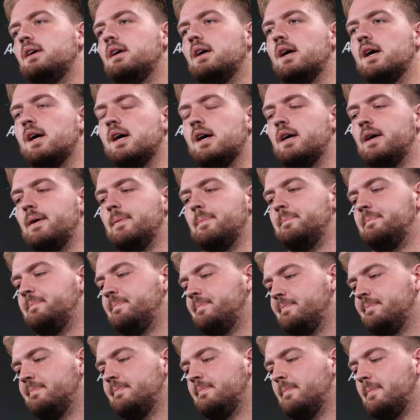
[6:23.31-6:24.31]

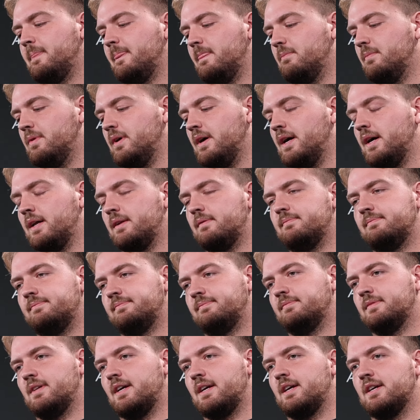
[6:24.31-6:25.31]
But
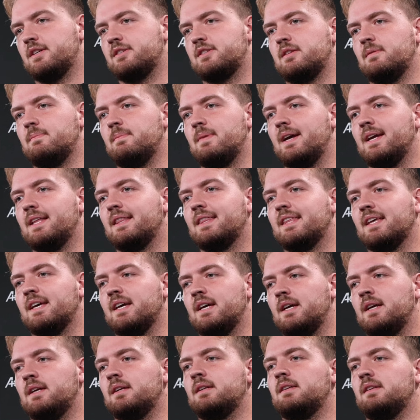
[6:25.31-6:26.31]
I guess the main
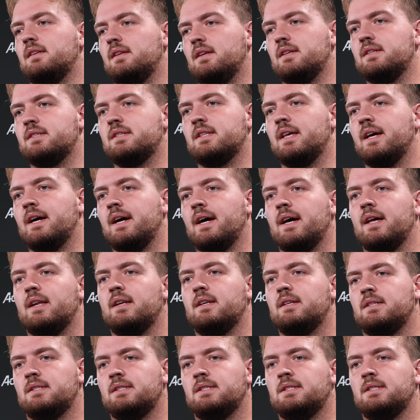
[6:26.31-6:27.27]
thing is that